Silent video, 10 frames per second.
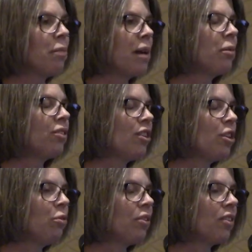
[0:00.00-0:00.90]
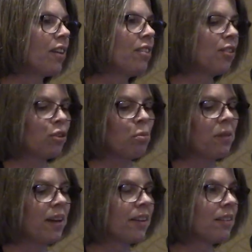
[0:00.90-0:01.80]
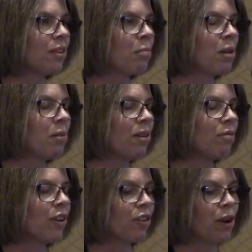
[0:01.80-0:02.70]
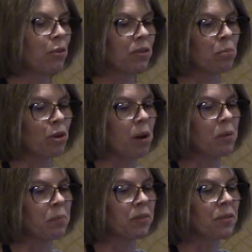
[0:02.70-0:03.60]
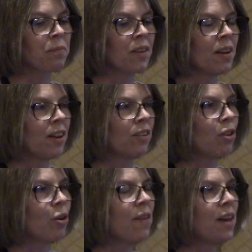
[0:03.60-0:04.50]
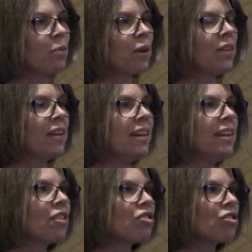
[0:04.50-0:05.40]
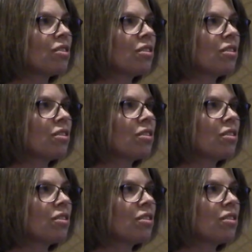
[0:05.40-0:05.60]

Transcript: be able to use this isotope data to maybe figure out some problems. So, and then within each